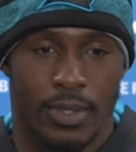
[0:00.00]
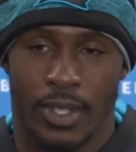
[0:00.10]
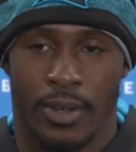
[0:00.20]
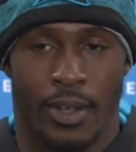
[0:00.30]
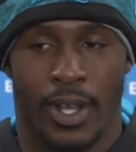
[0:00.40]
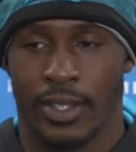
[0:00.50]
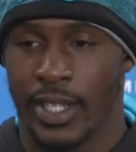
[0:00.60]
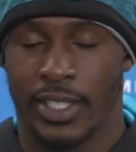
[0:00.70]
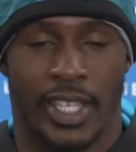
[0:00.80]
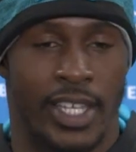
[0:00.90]
Don't go out
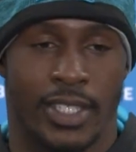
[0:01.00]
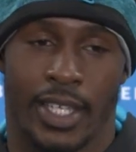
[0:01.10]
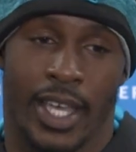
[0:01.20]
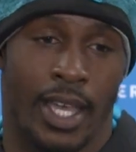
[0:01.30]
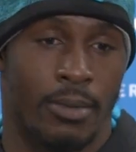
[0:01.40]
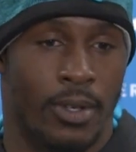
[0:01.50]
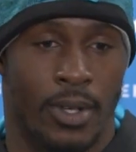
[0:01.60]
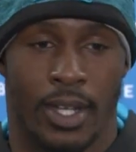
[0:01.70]
there and change your game. Don't go